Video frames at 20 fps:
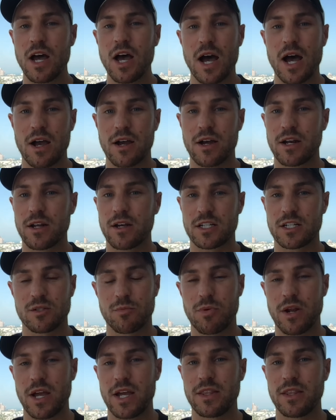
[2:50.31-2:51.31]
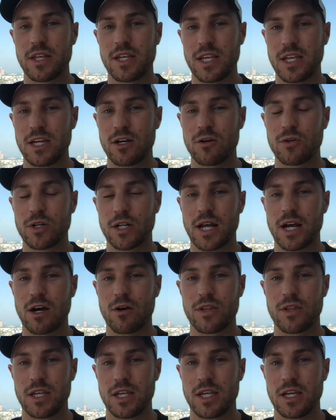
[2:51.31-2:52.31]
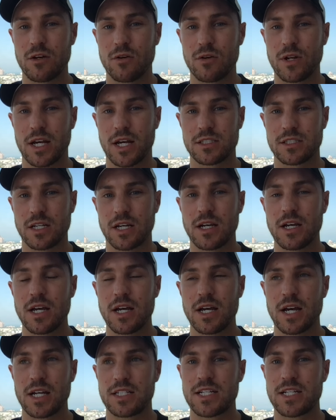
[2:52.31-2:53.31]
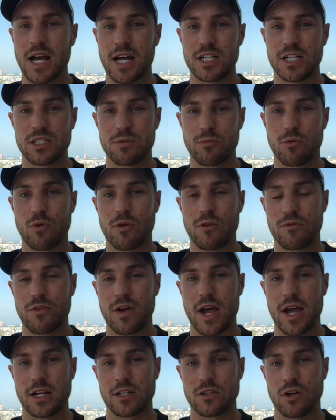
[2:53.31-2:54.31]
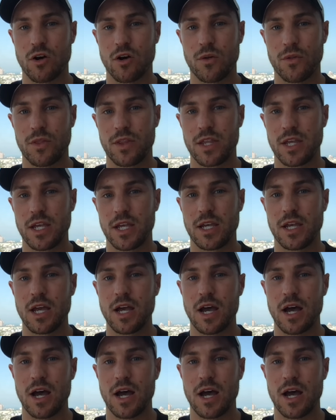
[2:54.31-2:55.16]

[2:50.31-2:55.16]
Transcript: I'm gonna explain the yield and how the yield has a tangible effect on the